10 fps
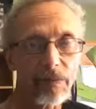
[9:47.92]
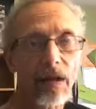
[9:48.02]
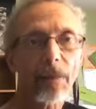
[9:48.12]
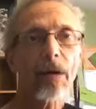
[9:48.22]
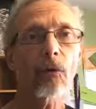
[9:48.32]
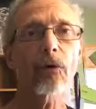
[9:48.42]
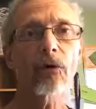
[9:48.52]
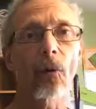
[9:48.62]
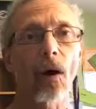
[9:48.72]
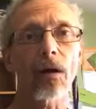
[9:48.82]
about who
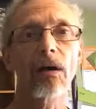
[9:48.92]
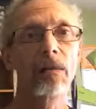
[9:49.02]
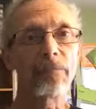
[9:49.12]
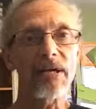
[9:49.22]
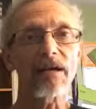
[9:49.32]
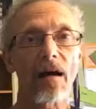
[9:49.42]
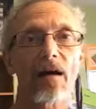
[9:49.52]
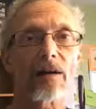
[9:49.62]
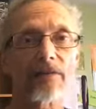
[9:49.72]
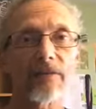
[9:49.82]
you are, being
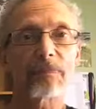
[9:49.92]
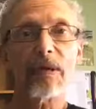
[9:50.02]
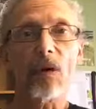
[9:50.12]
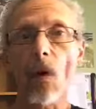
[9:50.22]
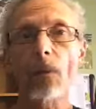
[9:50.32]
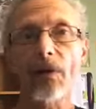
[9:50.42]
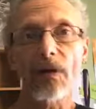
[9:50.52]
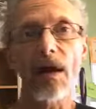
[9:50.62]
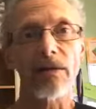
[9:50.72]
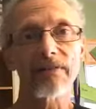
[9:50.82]
honest, just being open
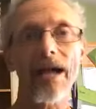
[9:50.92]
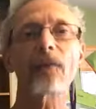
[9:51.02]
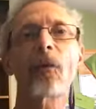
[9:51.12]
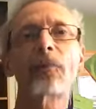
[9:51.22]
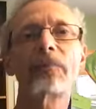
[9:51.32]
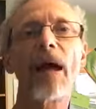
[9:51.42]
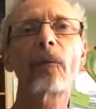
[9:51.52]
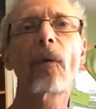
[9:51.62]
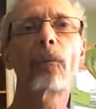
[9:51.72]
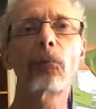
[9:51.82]
and honest. That will that
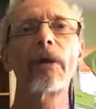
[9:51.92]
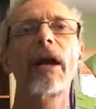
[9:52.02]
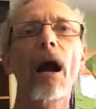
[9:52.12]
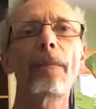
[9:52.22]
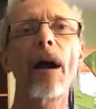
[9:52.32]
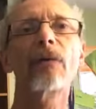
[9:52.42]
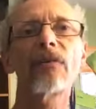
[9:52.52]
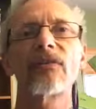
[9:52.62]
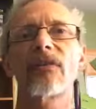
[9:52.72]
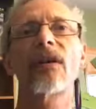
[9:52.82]
will bring about
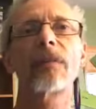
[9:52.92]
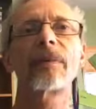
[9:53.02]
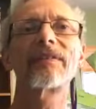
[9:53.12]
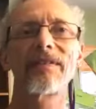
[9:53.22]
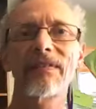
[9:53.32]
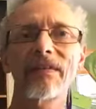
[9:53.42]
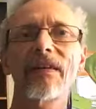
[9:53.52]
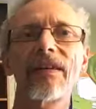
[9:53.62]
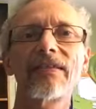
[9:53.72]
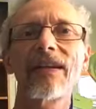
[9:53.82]
sincerity because
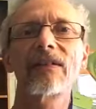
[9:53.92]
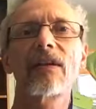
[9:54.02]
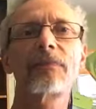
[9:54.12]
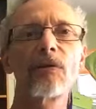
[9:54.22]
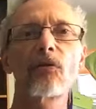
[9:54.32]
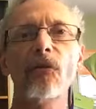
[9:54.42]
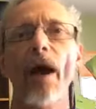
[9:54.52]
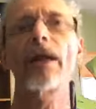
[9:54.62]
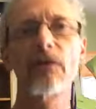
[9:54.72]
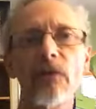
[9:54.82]
sincerity is not something you
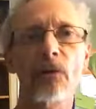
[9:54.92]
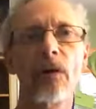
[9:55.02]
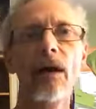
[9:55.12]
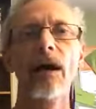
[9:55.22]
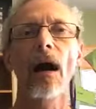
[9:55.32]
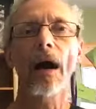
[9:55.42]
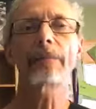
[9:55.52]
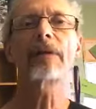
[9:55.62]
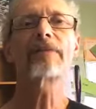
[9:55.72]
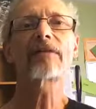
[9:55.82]
try to do. I
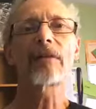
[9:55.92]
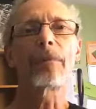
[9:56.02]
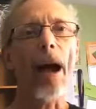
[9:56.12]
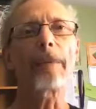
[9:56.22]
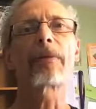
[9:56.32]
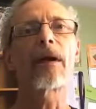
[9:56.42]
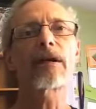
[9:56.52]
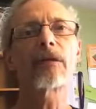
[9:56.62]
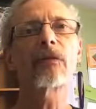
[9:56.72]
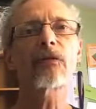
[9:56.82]
believe that's a
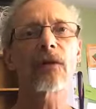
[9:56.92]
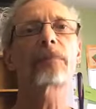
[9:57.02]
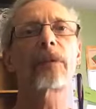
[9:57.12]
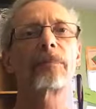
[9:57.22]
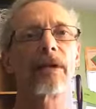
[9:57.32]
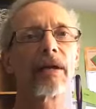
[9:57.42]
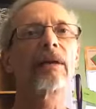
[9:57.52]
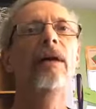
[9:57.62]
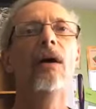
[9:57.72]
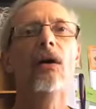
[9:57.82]
byproduct of you simply
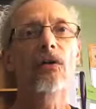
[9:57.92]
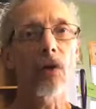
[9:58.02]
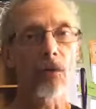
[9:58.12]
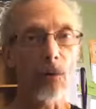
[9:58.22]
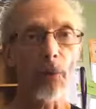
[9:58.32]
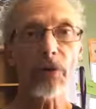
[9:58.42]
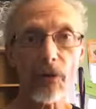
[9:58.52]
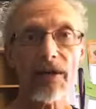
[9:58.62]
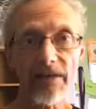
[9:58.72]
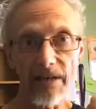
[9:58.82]
being knowing
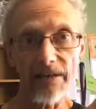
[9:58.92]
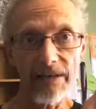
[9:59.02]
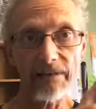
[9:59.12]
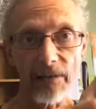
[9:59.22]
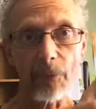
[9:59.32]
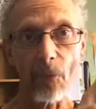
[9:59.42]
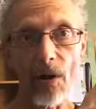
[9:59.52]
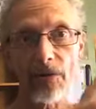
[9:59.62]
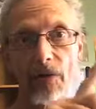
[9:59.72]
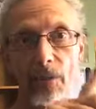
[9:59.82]
your identity, number
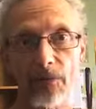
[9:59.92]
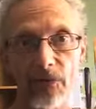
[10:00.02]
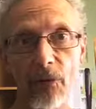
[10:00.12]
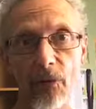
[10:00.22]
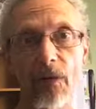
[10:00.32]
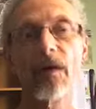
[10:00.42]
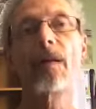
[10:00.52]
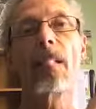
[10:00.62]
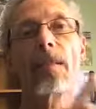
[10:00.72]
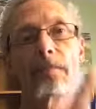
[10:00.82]
1, number 2,
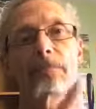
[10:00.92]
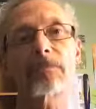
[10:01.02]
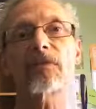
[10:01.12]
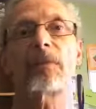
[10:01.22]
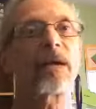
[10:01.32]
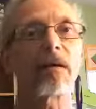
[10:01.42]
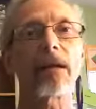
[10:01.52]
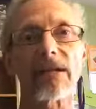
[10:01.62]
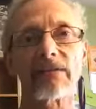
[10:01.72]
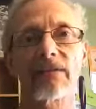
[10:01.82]
just being
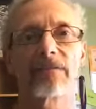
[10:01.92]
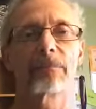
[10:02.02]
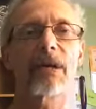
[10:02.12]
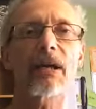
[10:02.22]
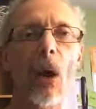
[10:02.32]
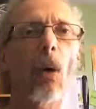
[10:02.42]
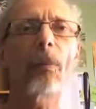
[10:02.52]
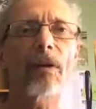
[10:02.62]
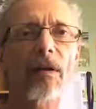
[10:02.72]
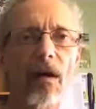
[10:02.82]
honest, being
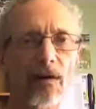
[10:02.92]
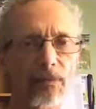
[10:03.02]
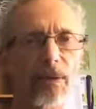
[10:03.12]
open and honest,